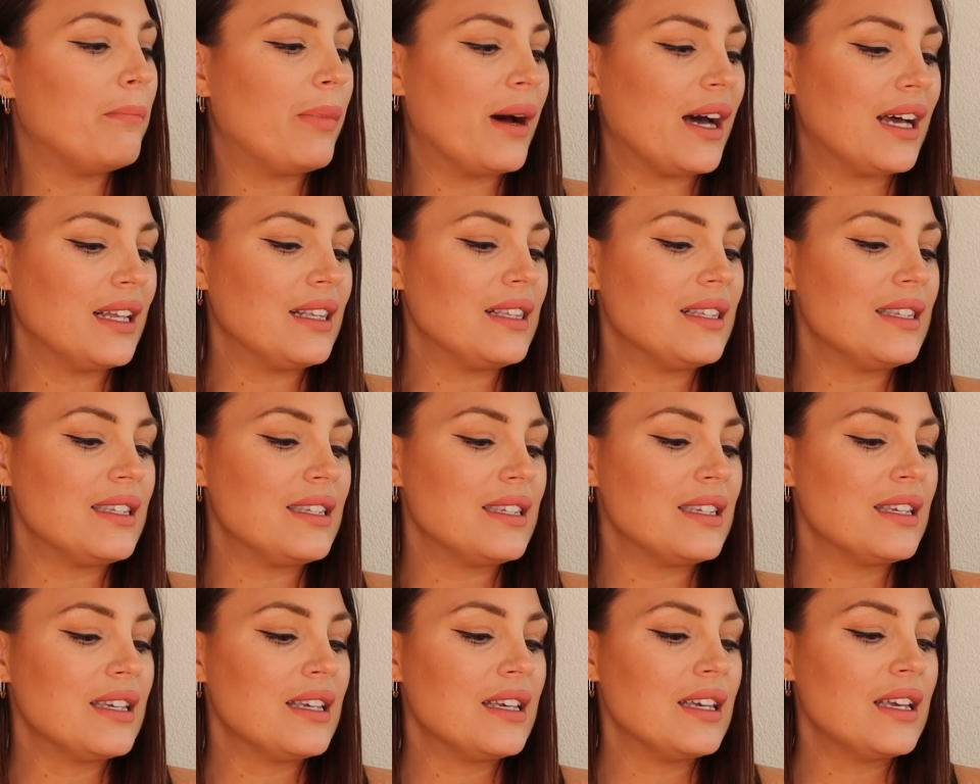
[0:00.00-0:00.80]

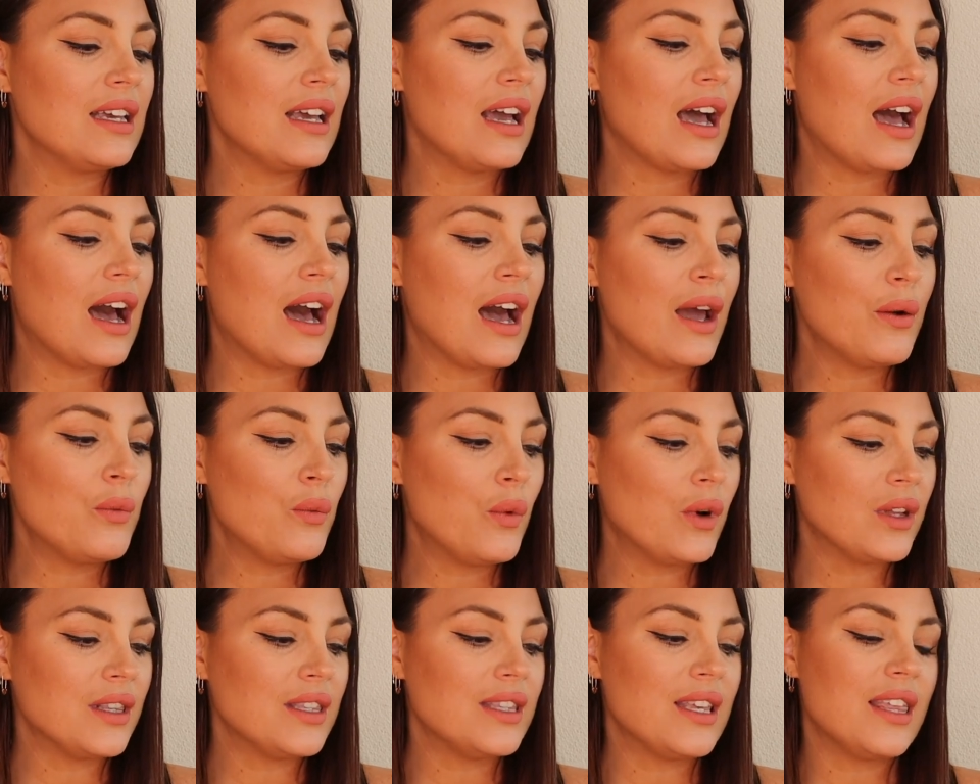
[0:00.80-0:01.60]
But
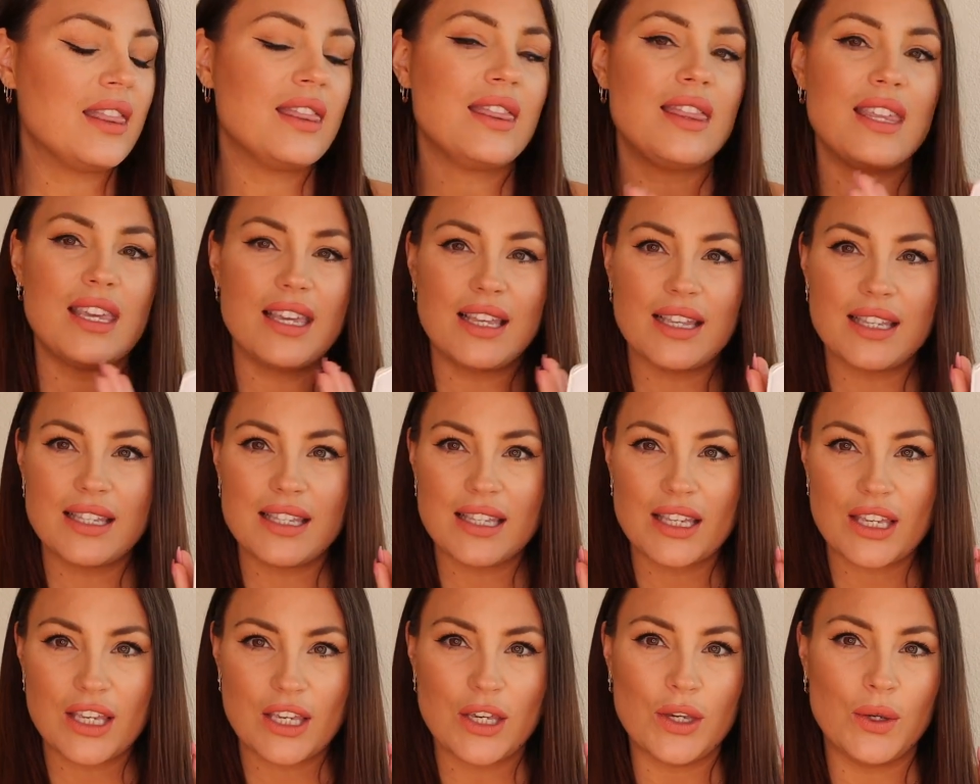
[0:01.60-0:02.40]
I wanted
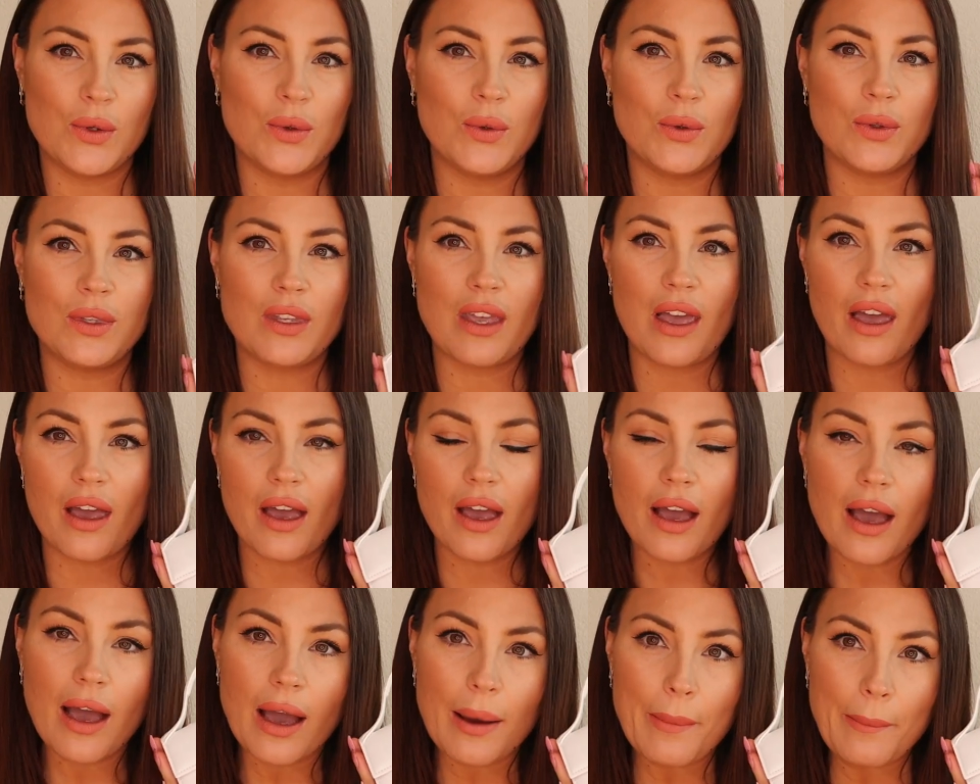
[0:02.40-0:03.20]
this cute
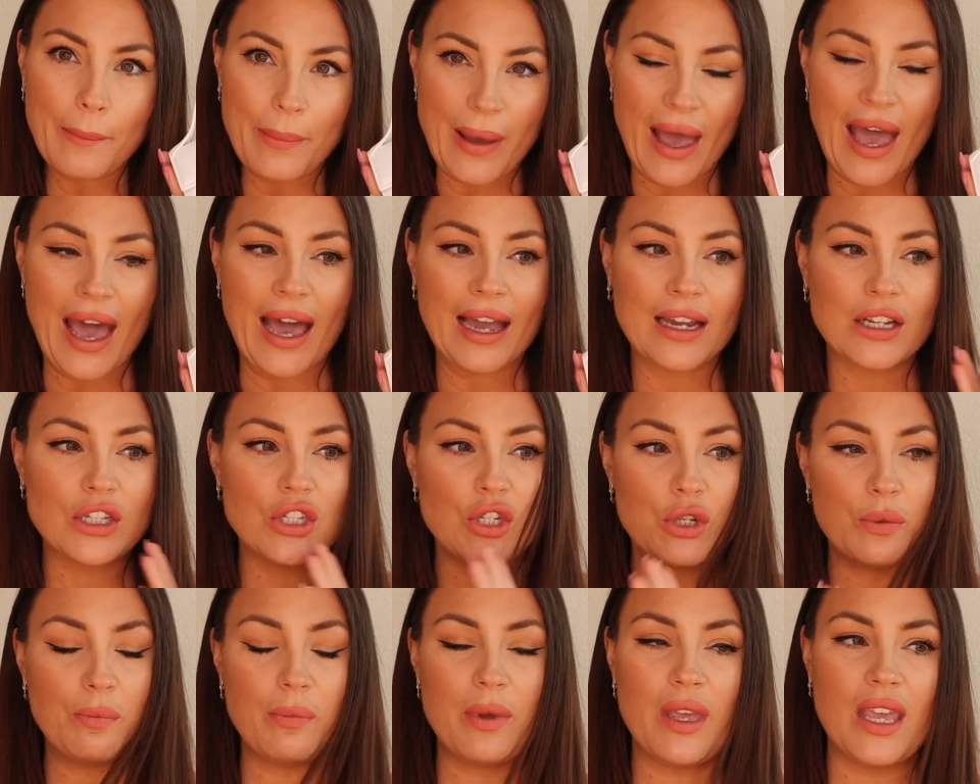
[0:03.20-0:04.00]
bag
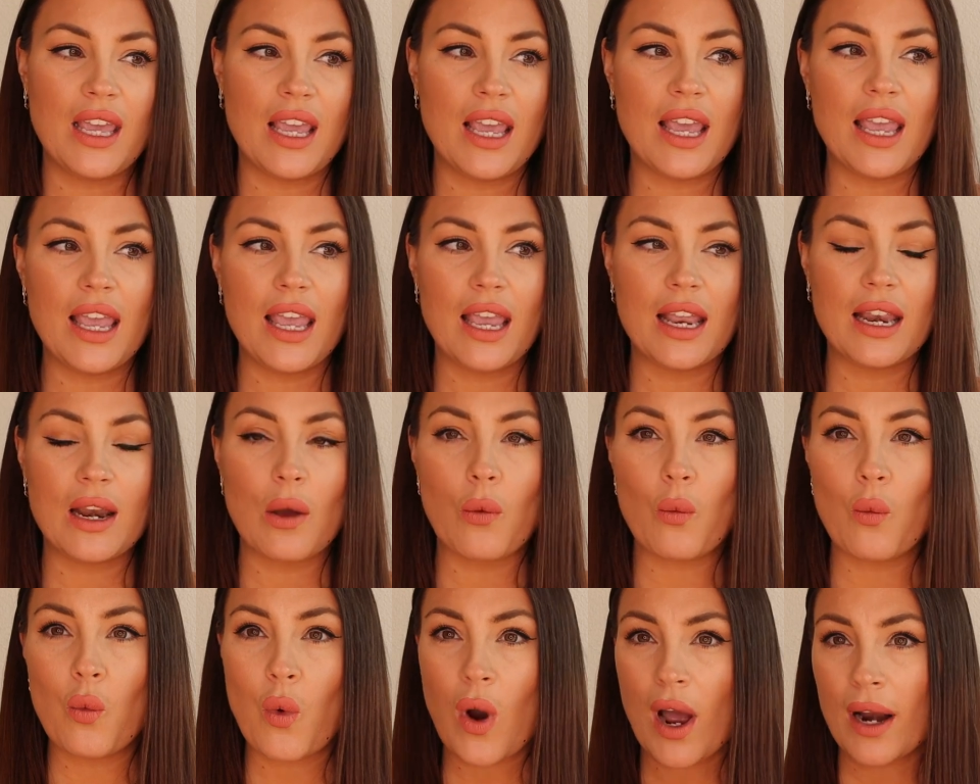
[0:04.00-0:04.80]
to be
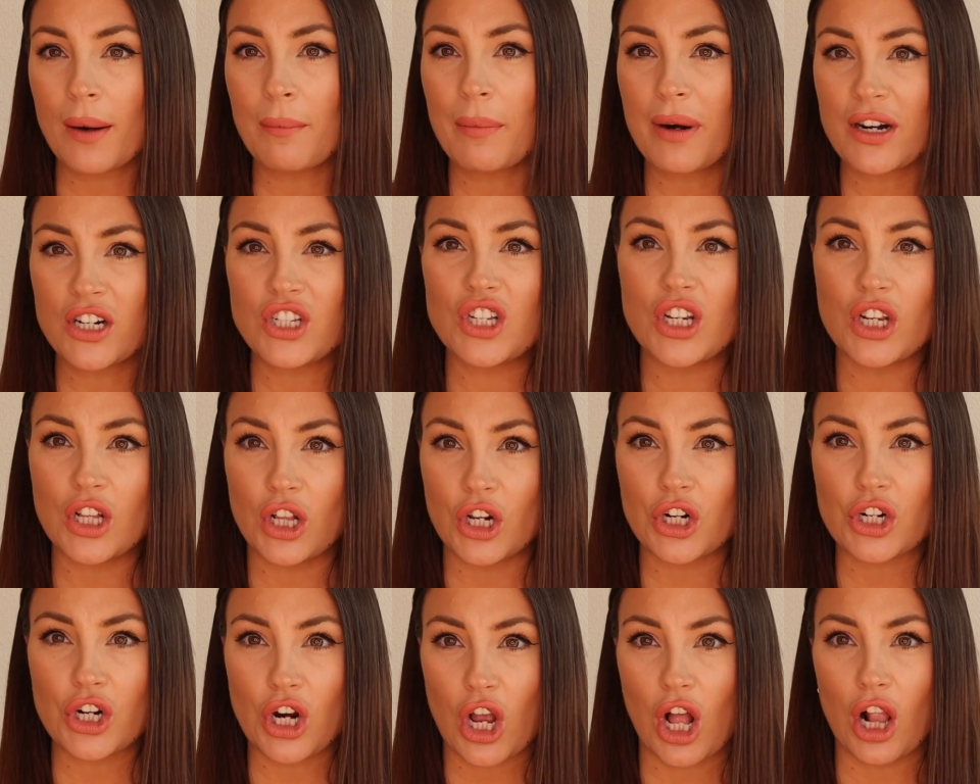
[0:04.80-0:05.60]
in one
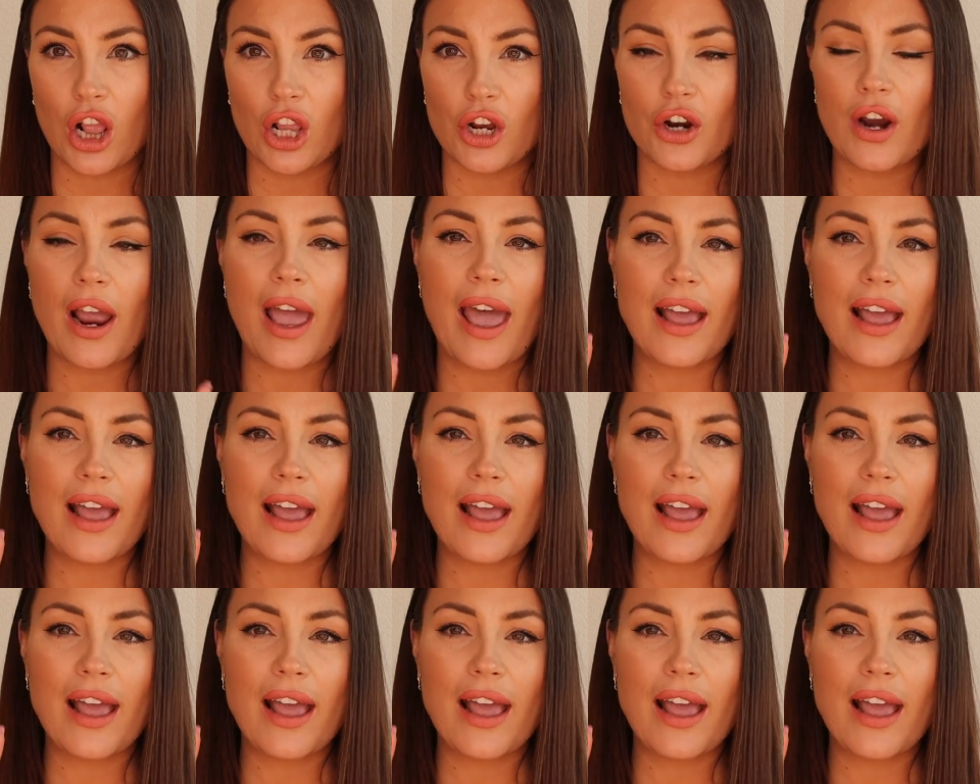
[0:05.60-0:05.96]
particular color.